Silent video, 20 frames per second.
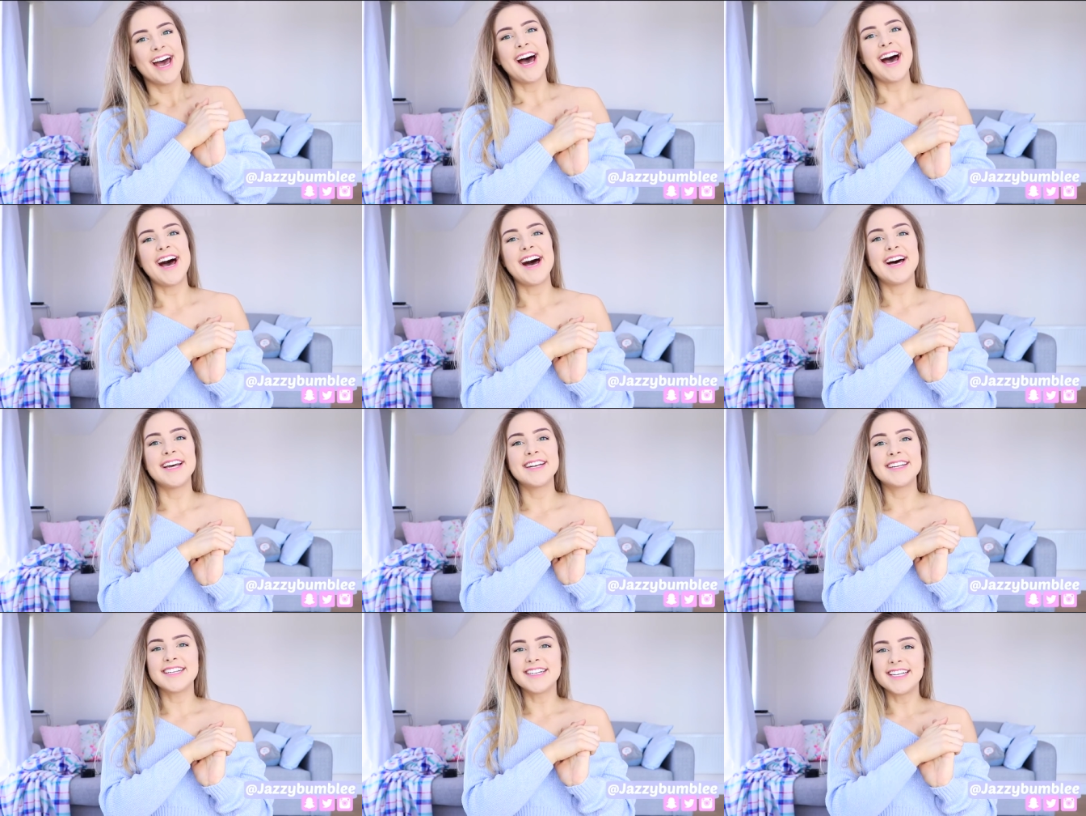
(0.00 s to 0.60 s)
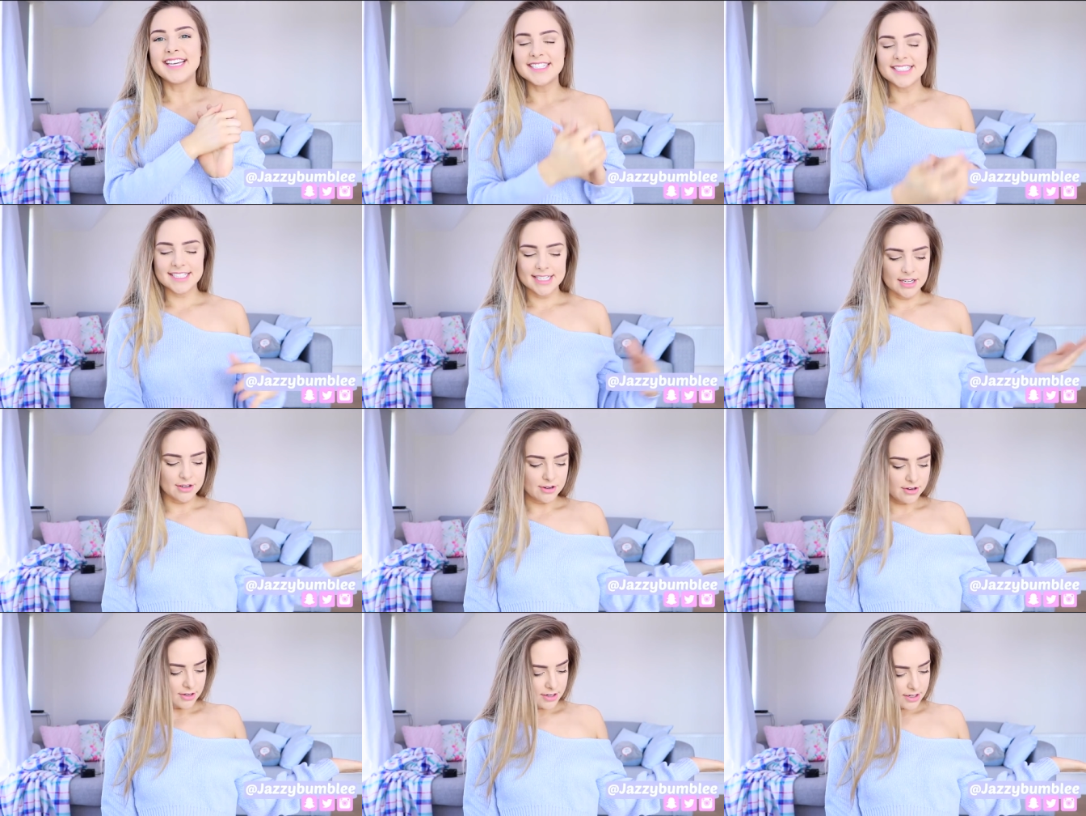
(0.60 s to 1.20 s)
and let's
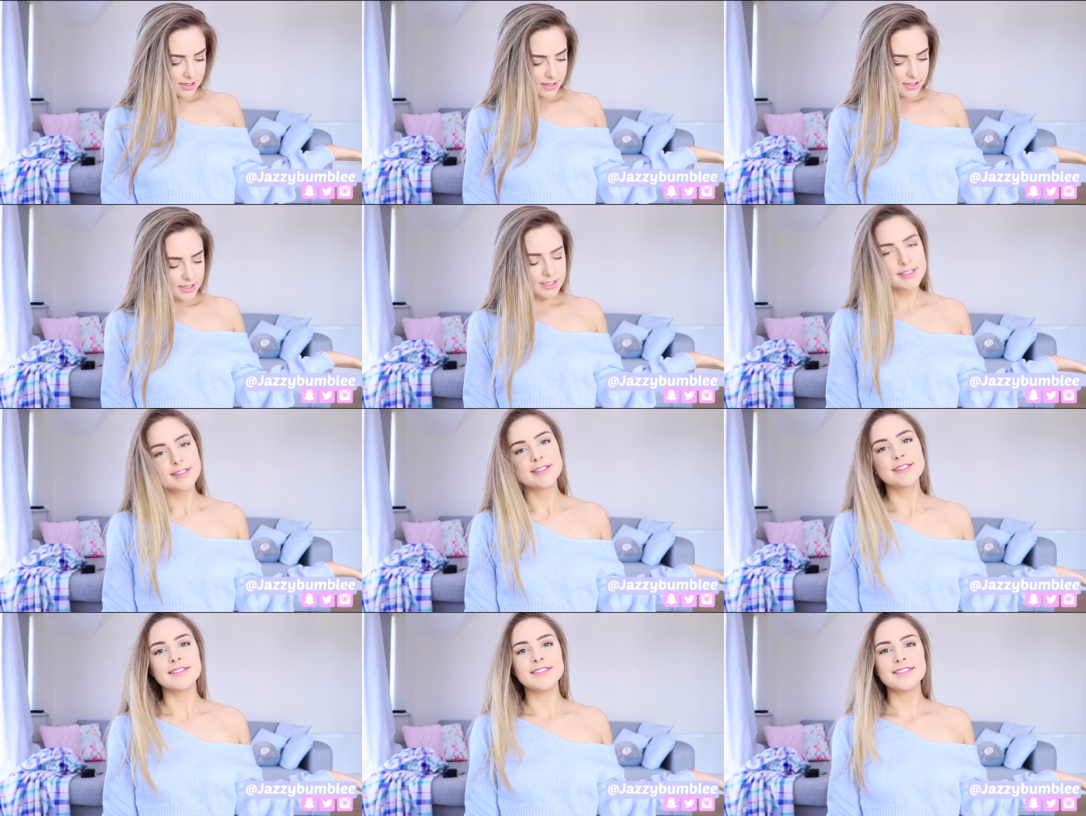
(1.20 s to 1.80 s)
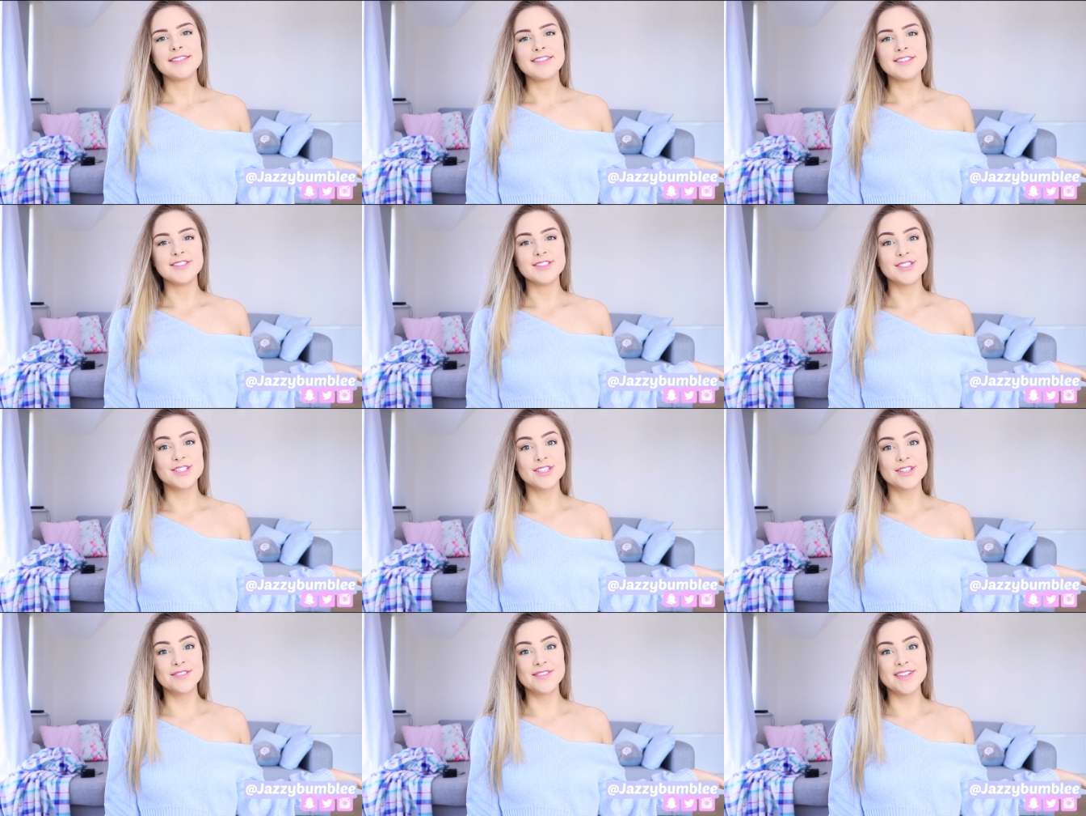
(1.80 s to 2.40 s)
get on
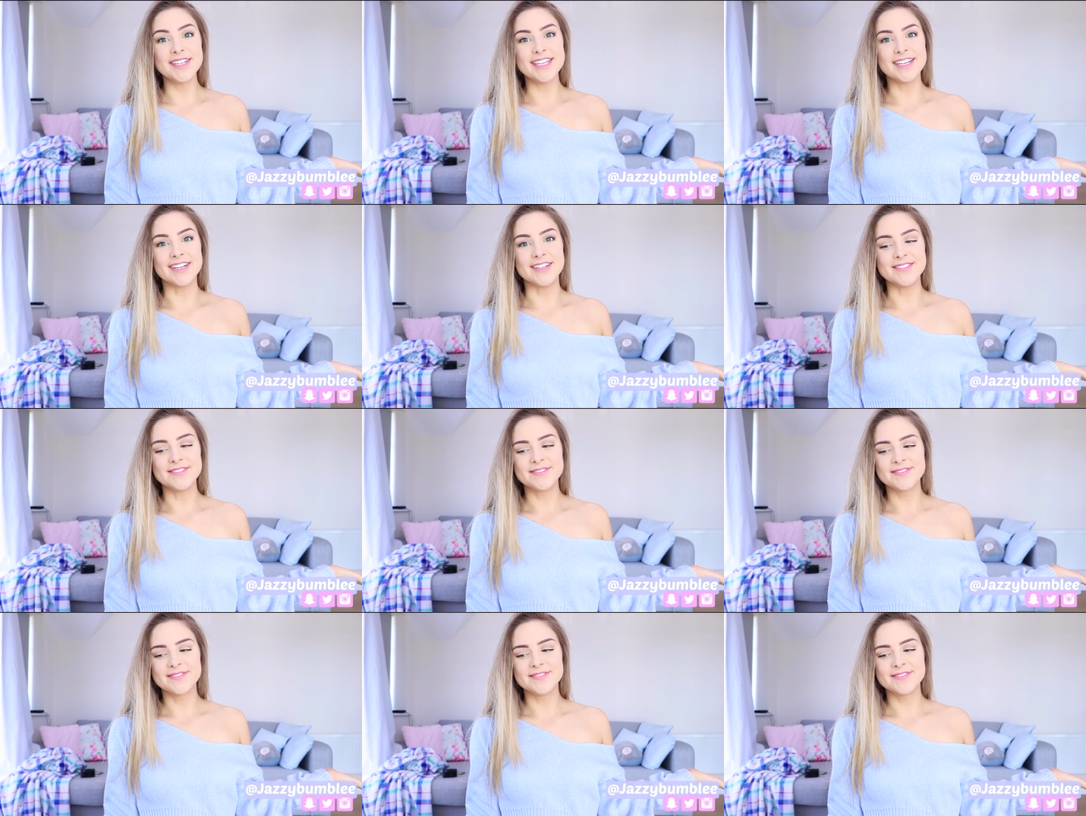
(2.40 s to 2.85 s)
to the video.